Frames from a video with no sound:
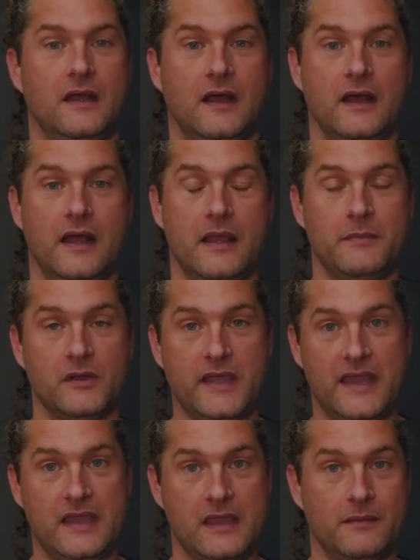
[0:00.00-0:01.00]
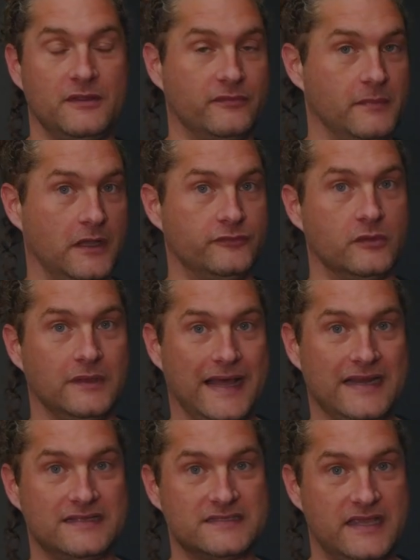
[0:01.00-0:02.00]
MLKEM is Module
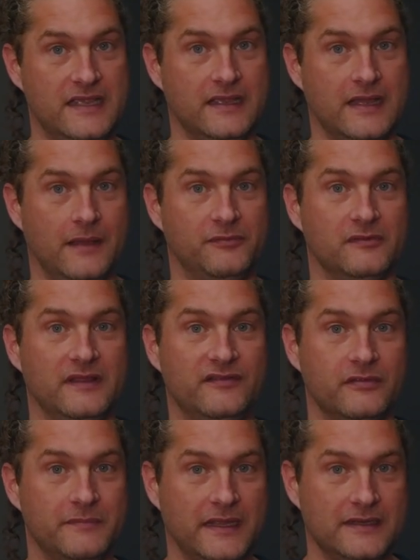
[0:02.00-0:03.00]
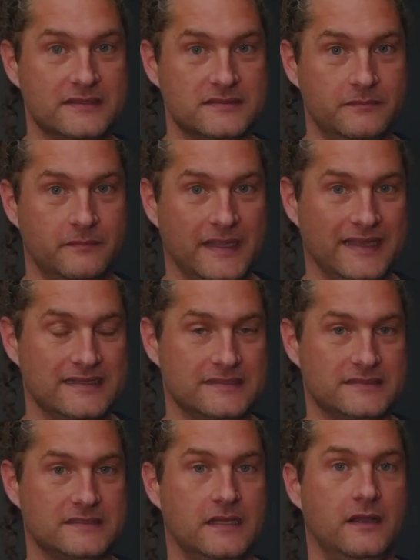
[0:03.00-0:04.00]
Lattice Key Encapsulation Mechanism. It
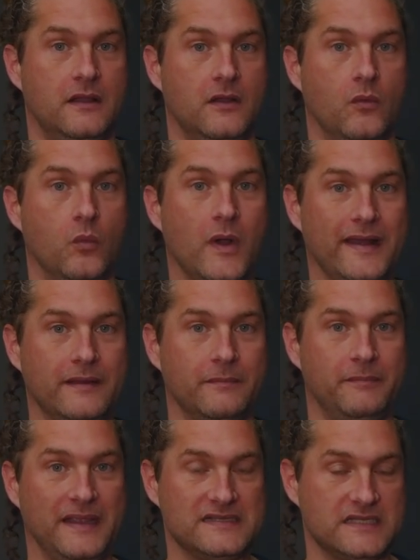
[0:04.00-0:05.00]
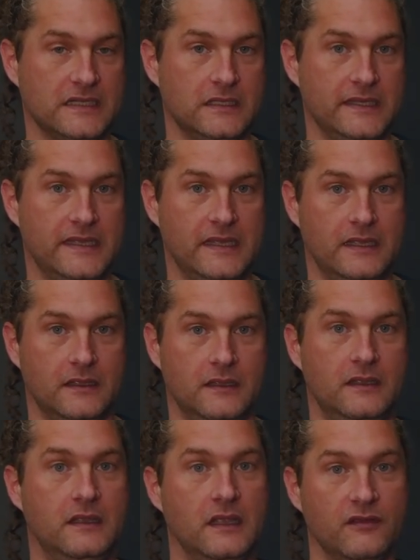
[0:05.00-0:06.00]
is what basically
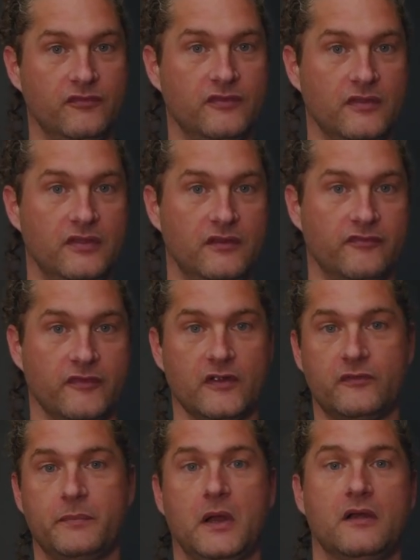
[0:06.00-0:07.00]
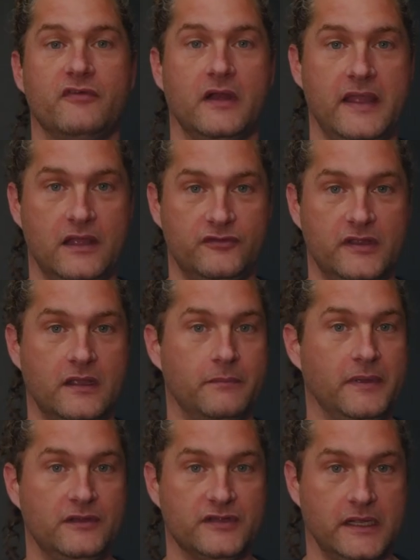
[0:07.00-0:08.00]
gives the first part of our handshake a
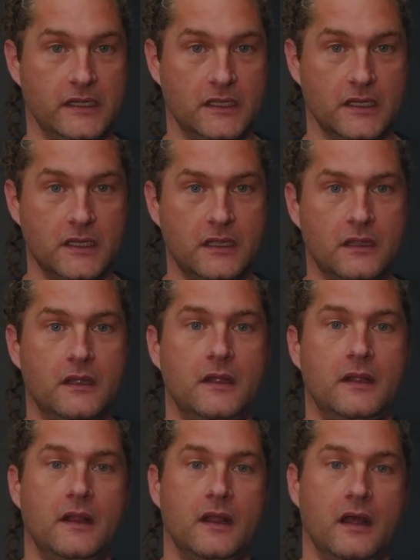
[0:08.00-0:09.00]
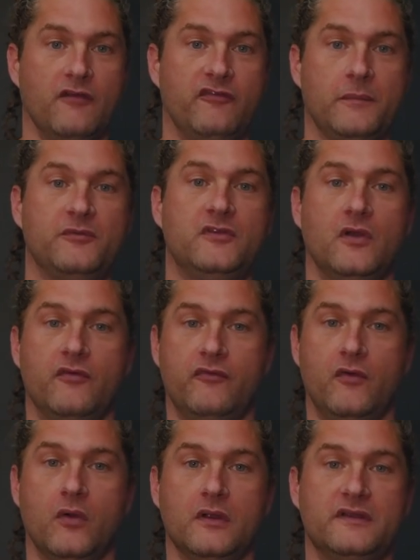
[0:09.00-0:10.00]
big giant hug. FIPS
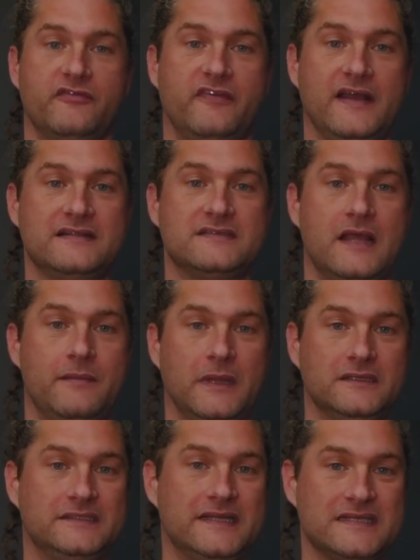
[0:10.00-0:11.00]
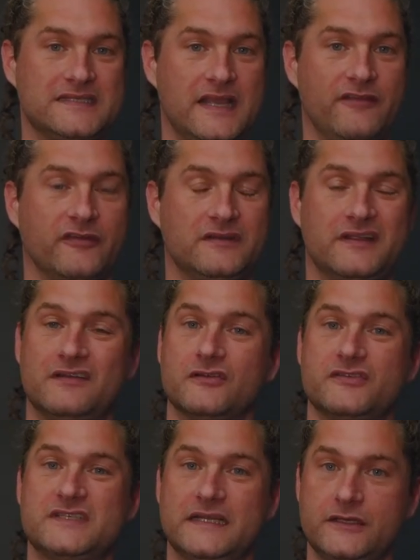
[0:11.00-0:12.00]
204 defines the MLDSA for
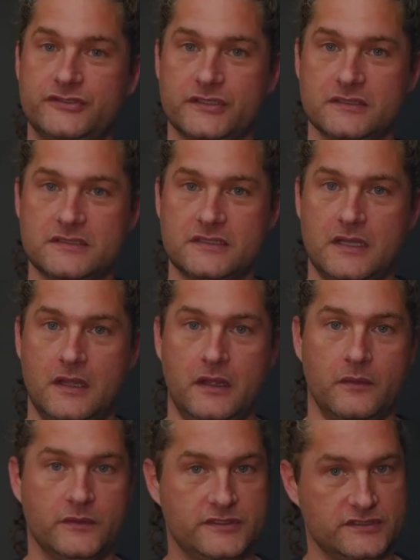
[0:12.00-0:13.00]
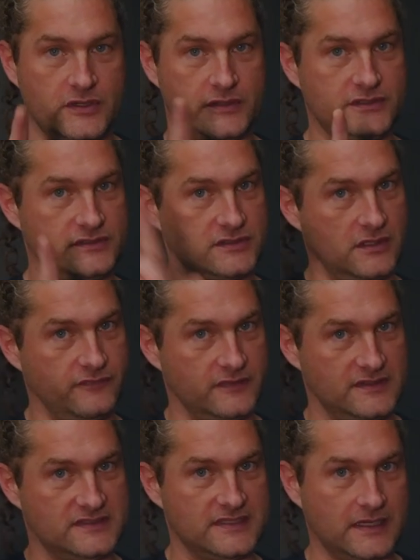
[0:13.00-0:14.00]
digital signatures, which is going to solve for
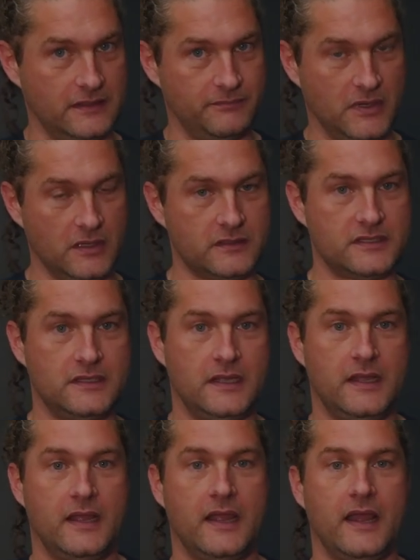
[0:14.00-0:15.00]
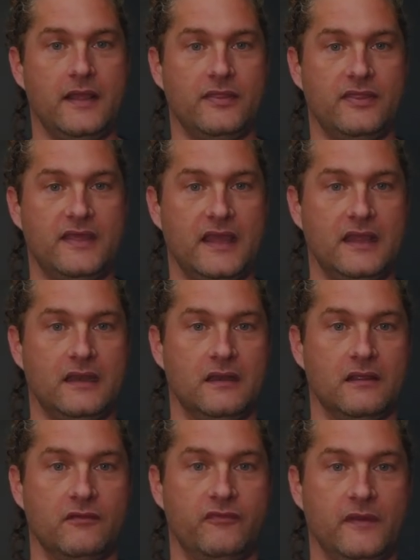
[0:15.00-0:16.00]
the second part. And
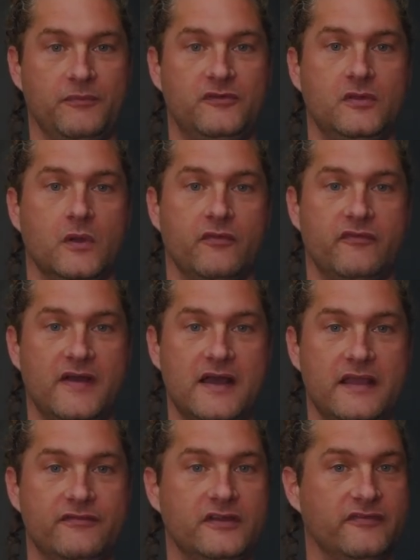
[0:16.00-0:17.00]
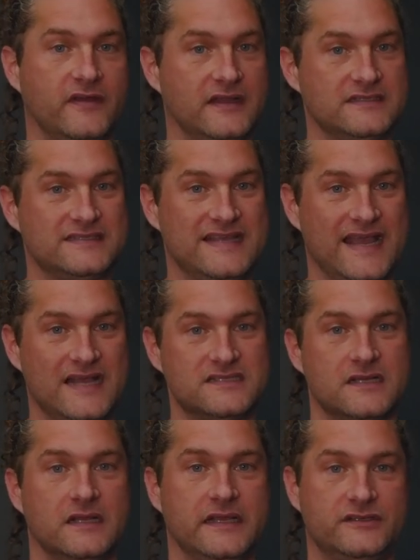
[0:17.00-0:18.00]
then FIPS 205 defines the
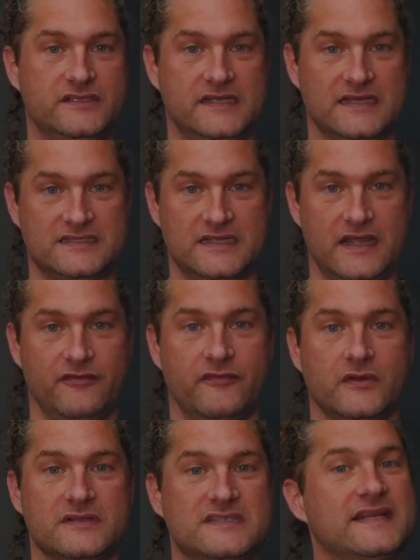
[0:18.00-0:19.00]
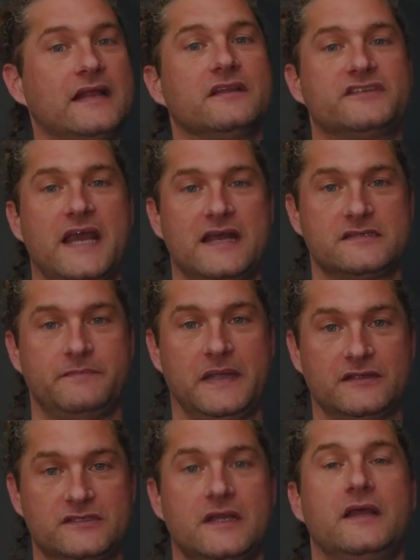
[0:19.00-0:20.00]
SLHDSA for the stateless
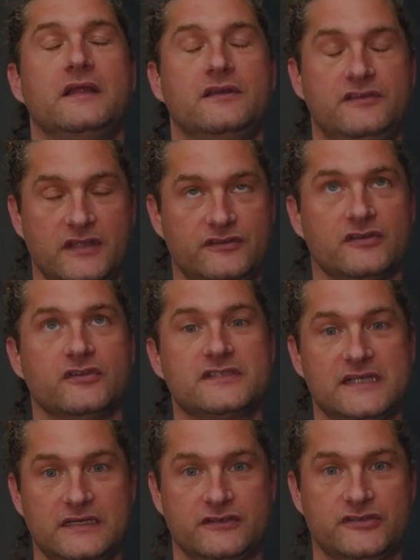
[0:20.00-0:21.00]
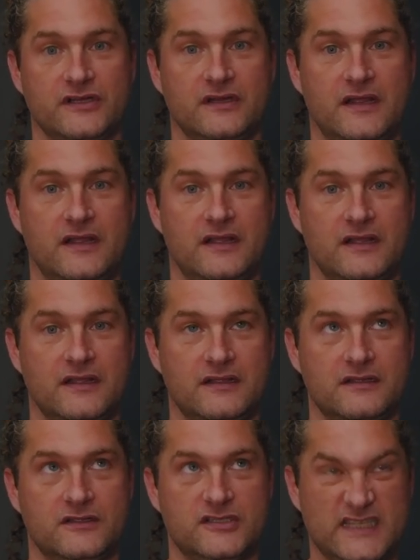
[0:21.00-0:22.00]
hash-based digital
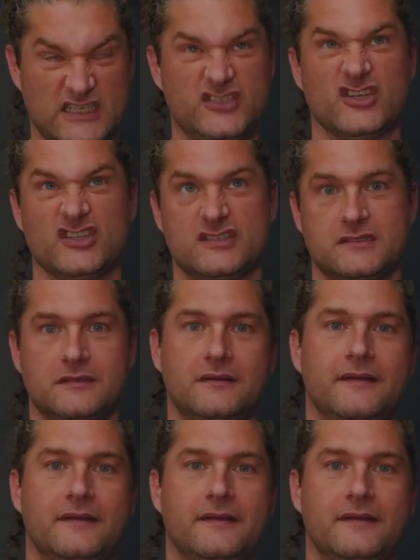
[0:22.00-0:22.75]
signatures.